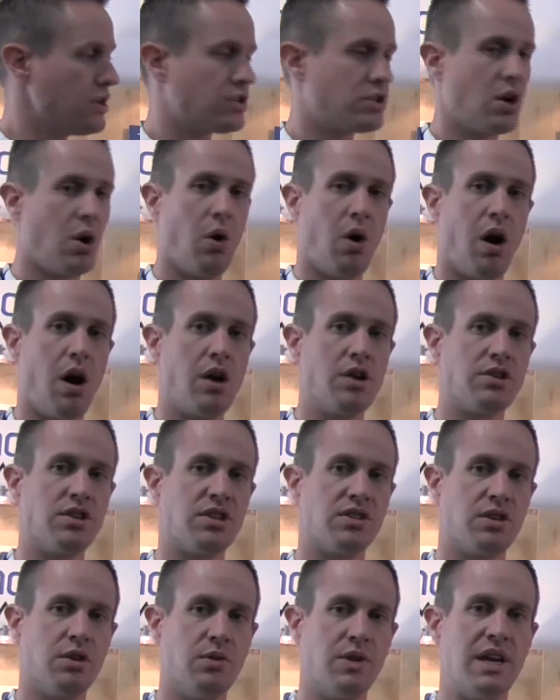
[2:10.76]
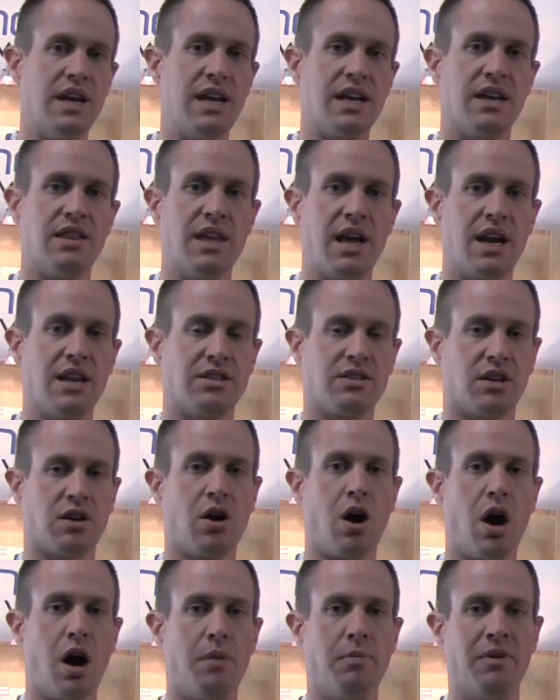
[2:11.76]
So ours is unique in that it's a
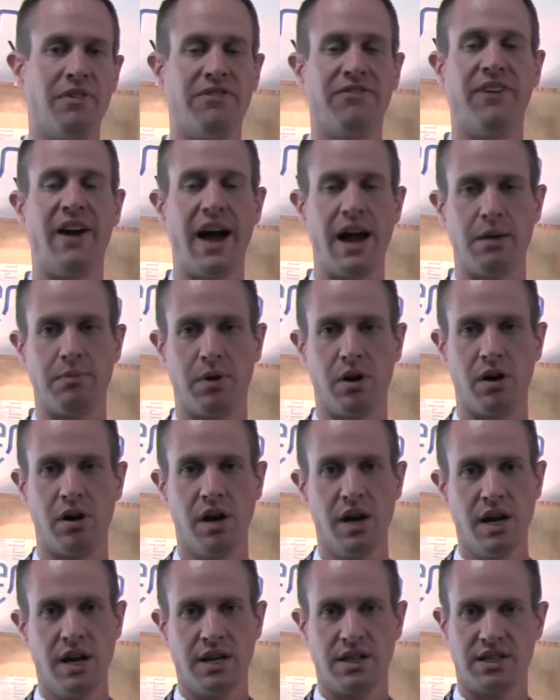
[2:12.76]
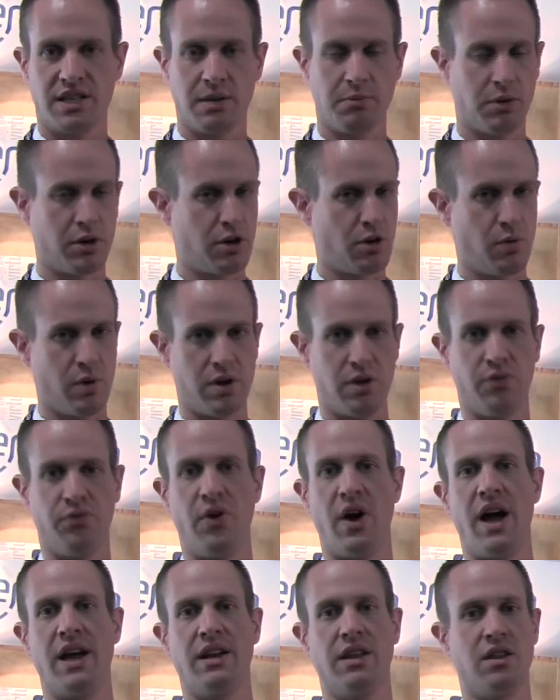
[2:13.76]
carbon fiber, similar to what you
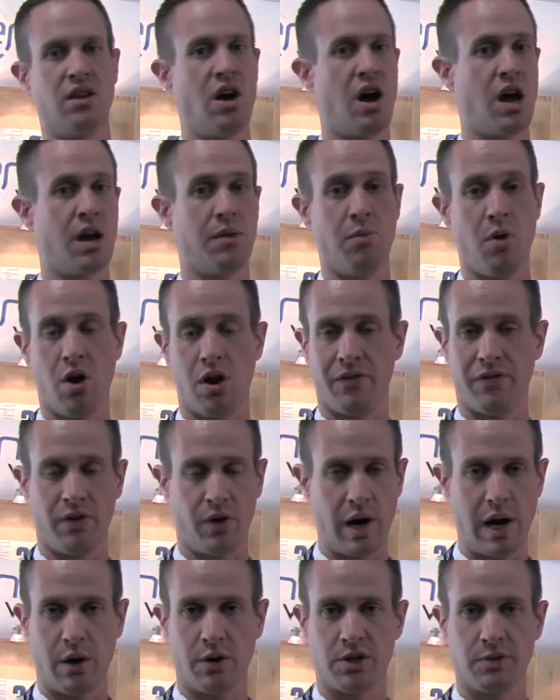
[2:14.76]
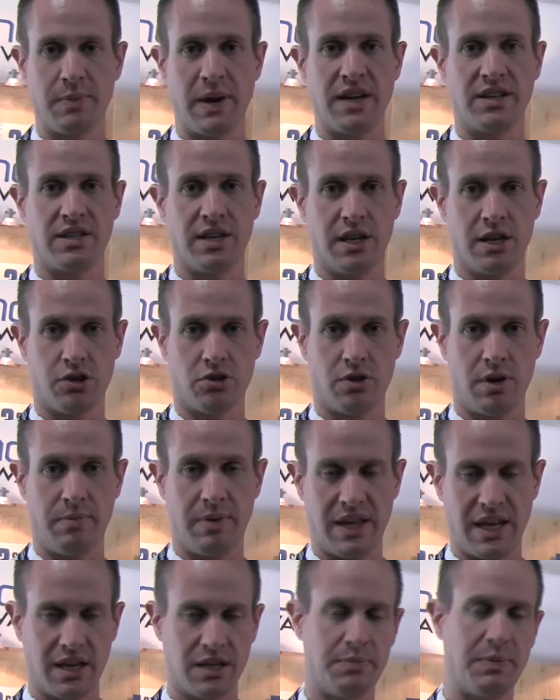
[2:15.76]
find in the automotive or aerospace industry,
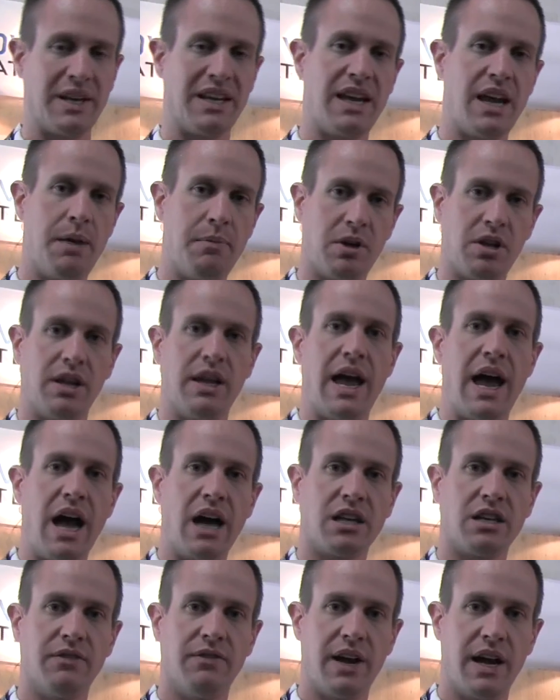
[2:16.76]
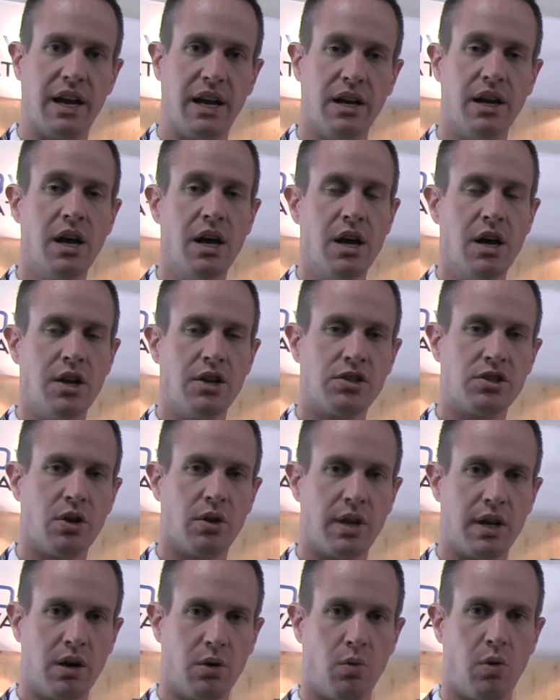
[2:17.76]
but that it's been chemically activated
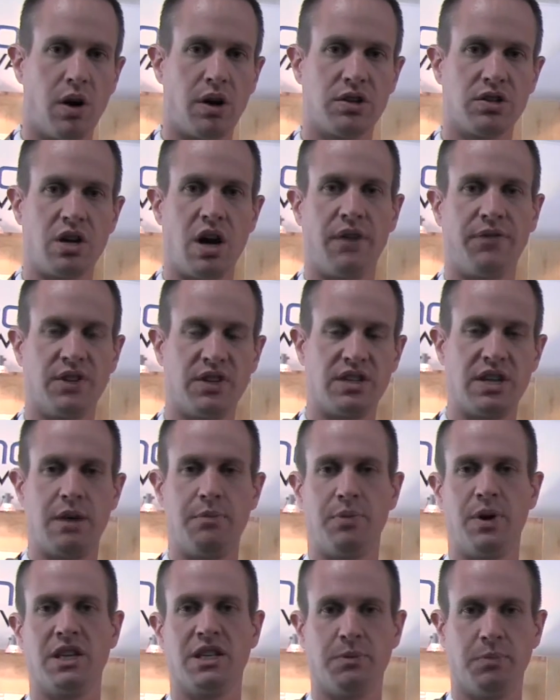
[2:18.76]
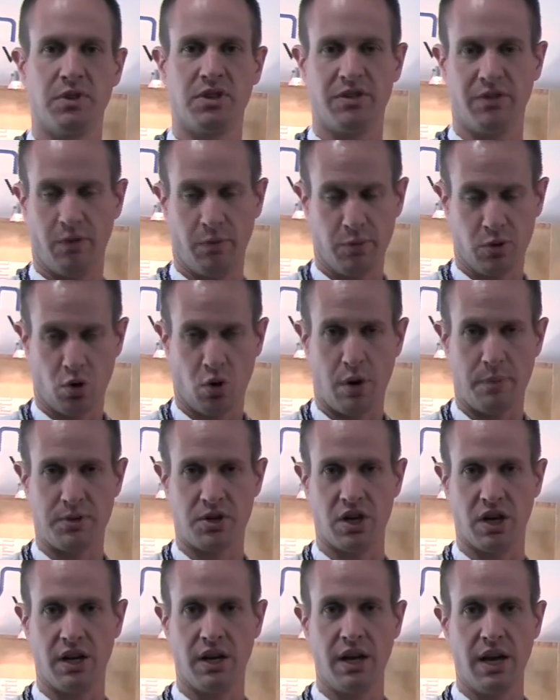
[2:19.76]
so that it works off the same principles of
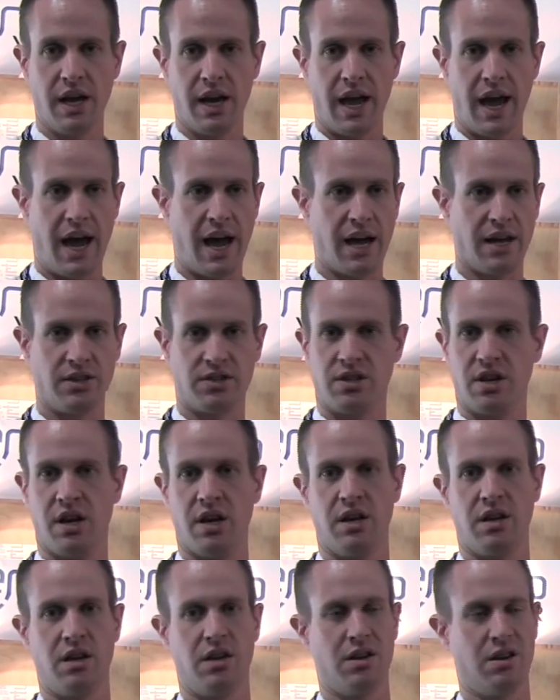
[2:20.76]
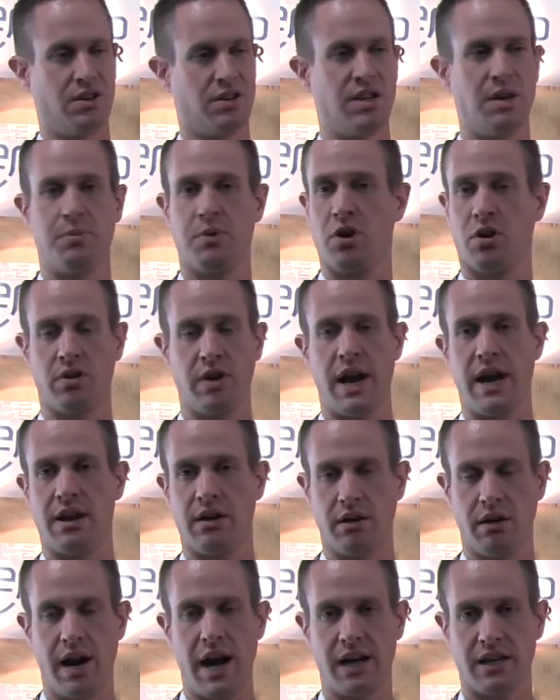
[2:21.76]
absorption as your typical
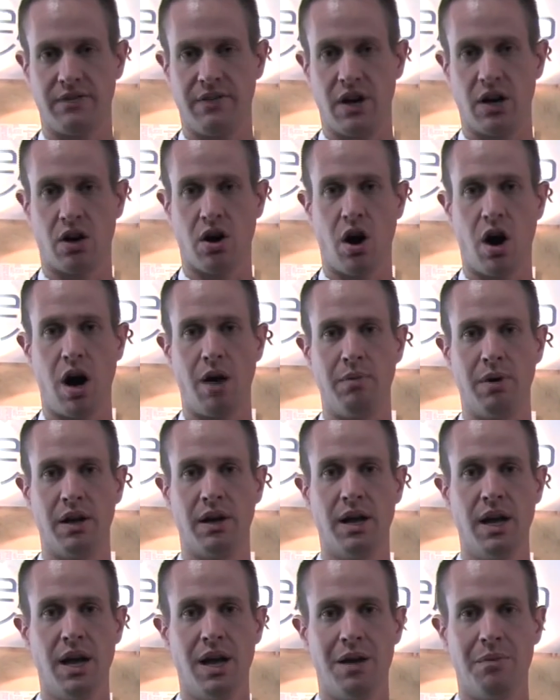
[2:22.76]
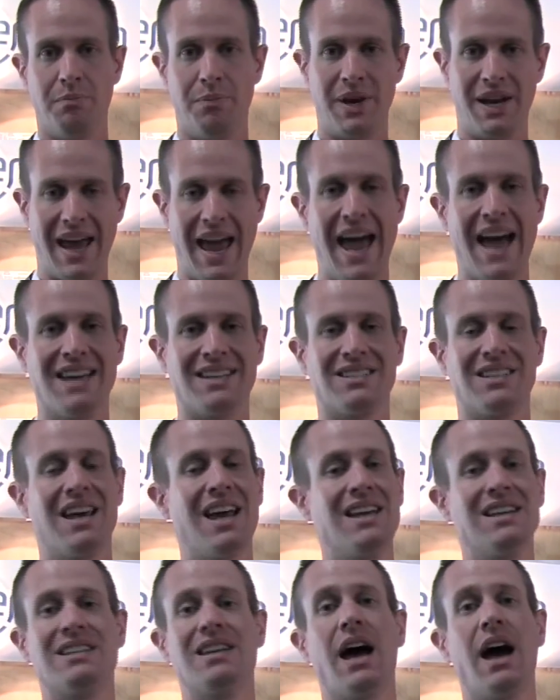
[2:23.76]
granular activated carbon, but it has
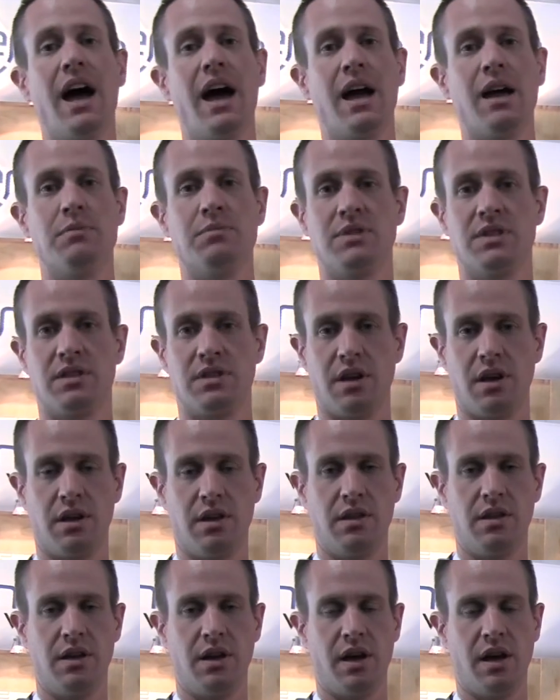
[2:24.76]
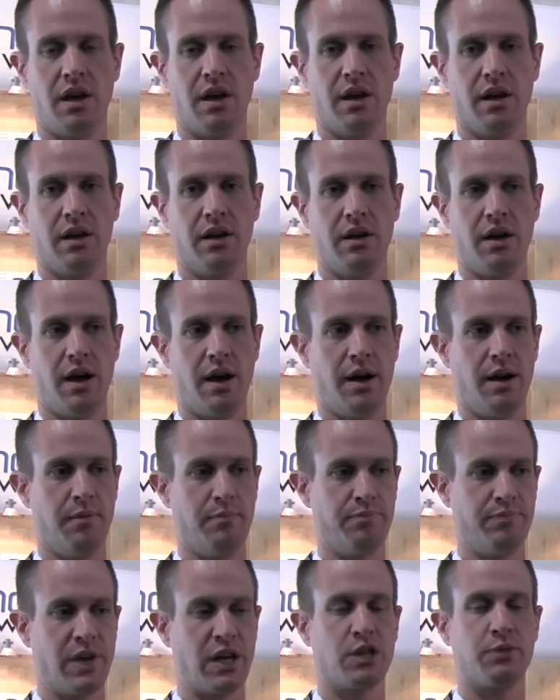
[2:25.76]
10 times
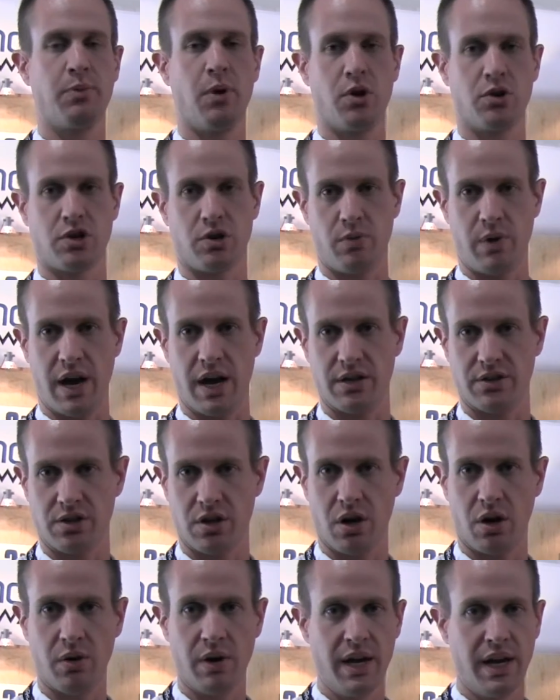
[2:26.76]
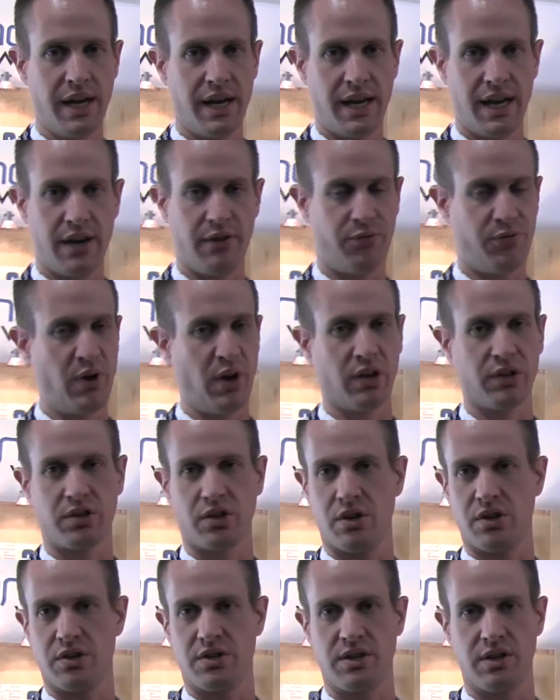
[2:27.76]
the exposure rate. So it
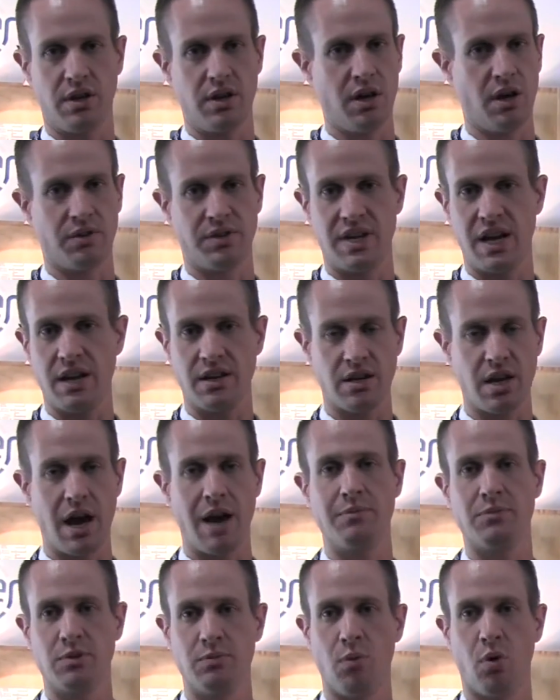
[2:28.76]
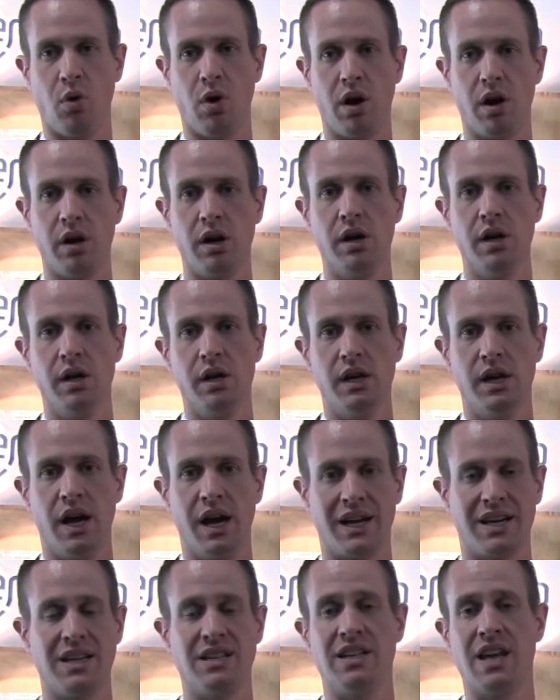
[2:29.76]
filters 10 times more
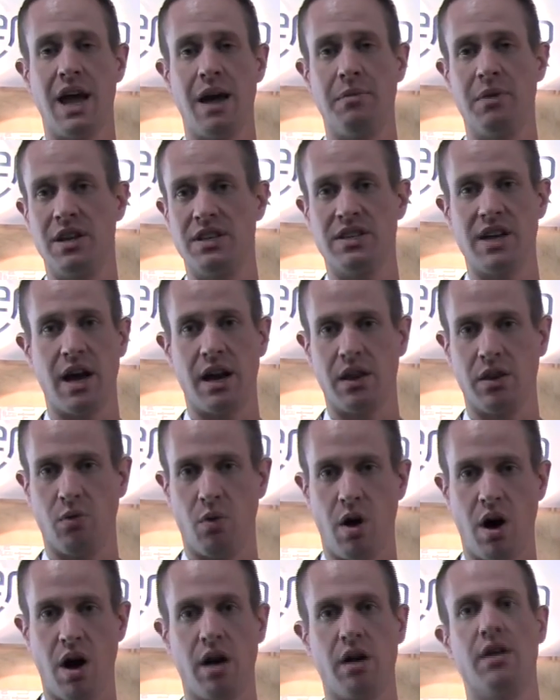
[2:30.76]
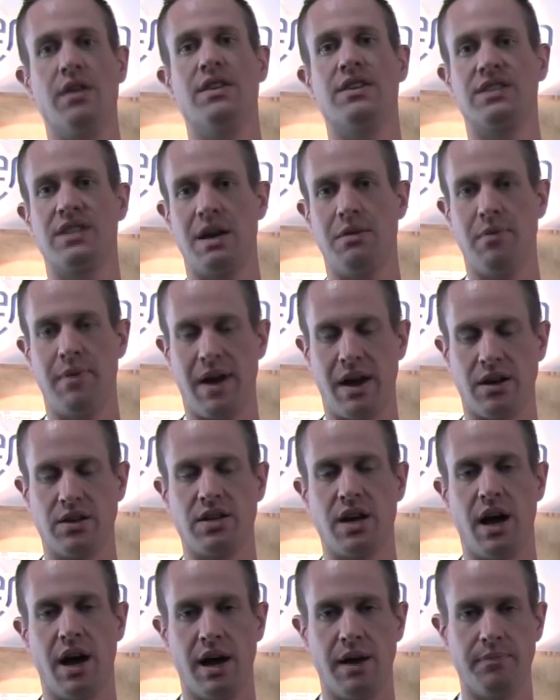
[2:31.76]
contaminants out of the water in the same amount of
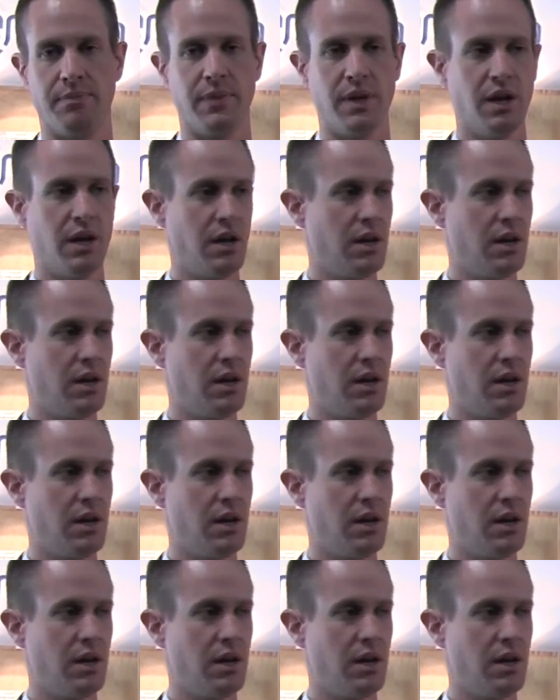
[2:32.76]
time.